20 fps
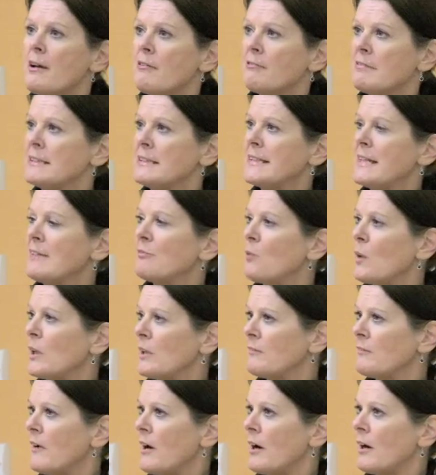received one
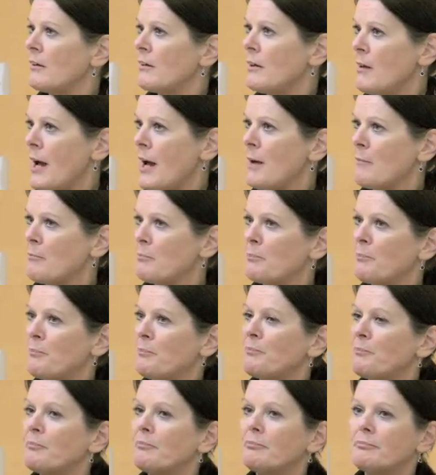of our
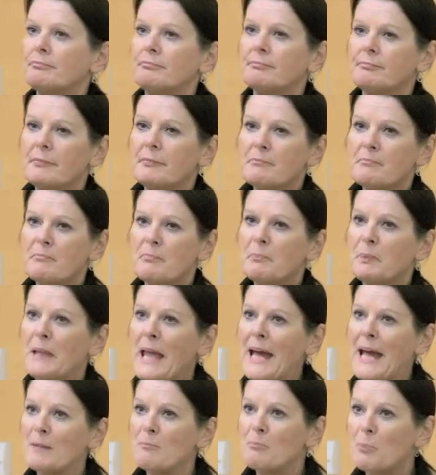
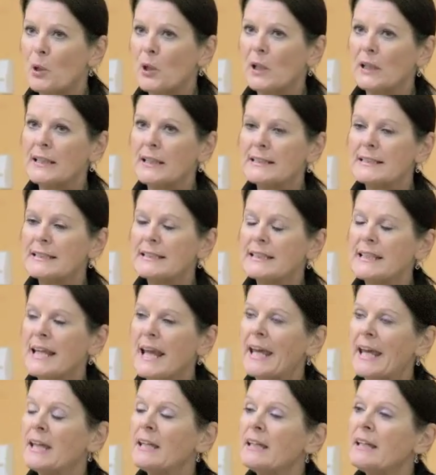plan booklets
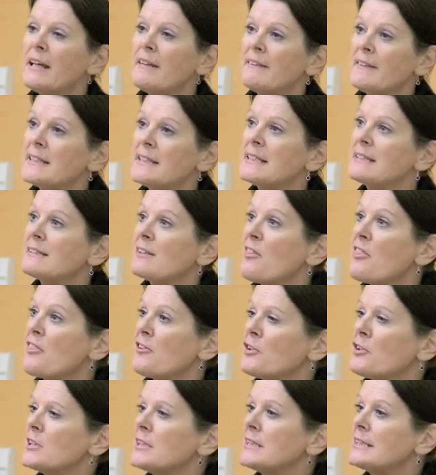today, this is a
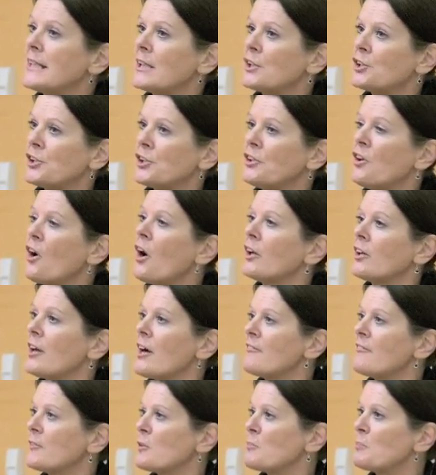third edition, hot
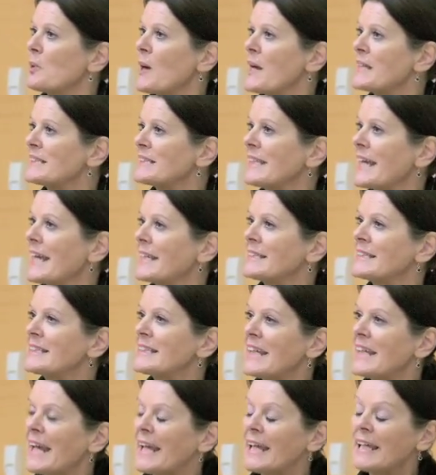off the press
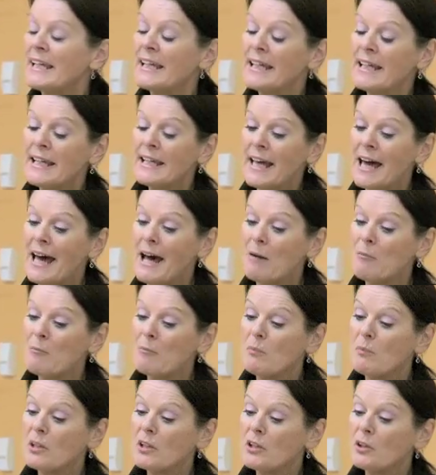yesterday.
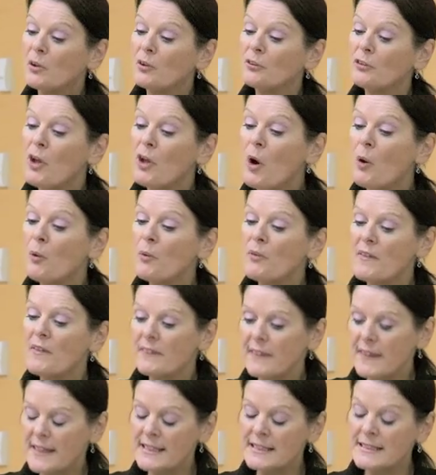You'll know
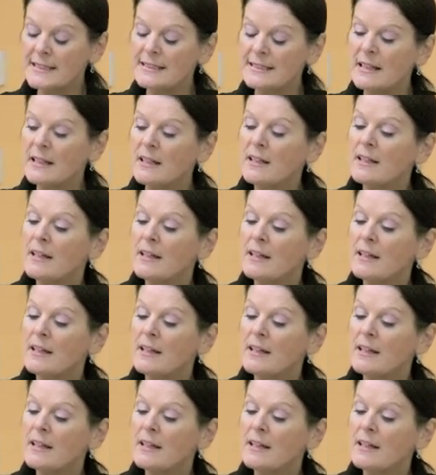that this